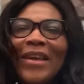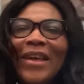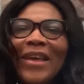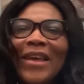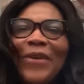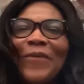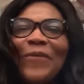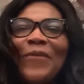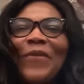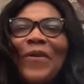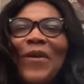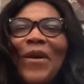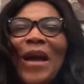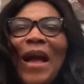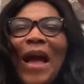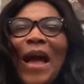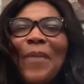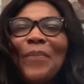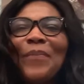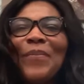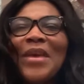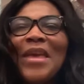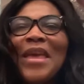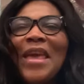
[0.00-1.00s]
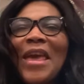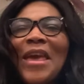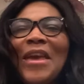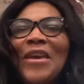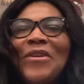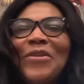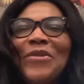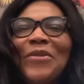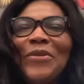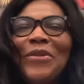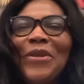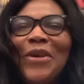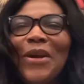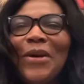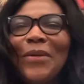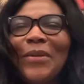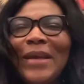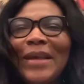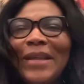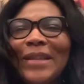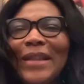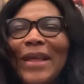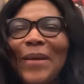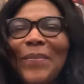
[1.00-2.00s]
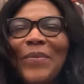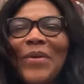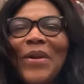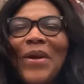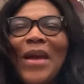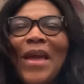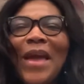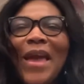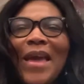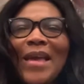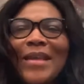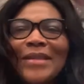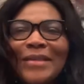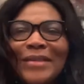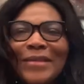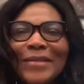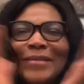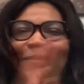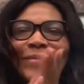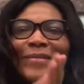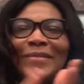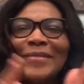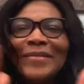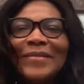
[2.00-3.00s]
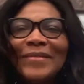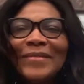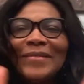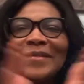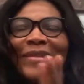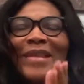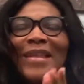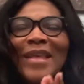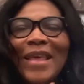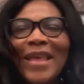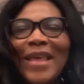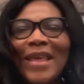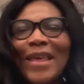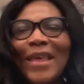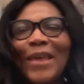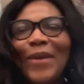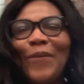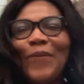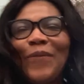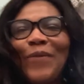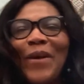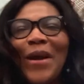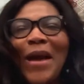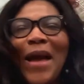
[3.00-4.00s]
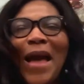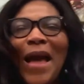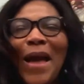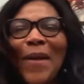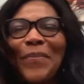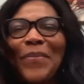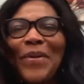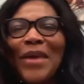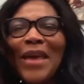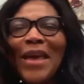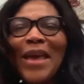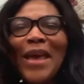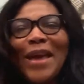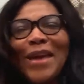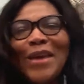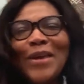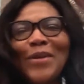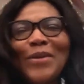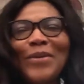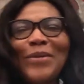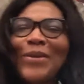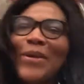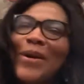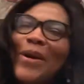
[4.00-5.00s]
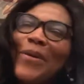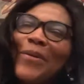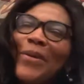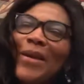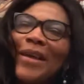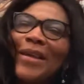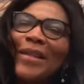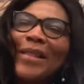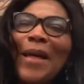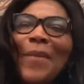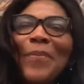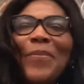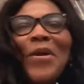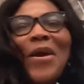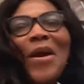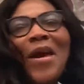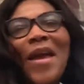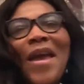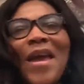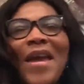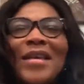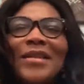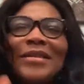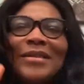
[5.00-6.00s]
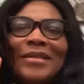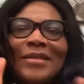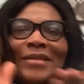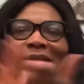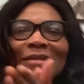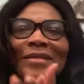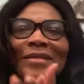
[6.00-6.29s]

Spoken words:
If you're happy and you know it, clap your hands. If you're happy and you know it, clap your hands.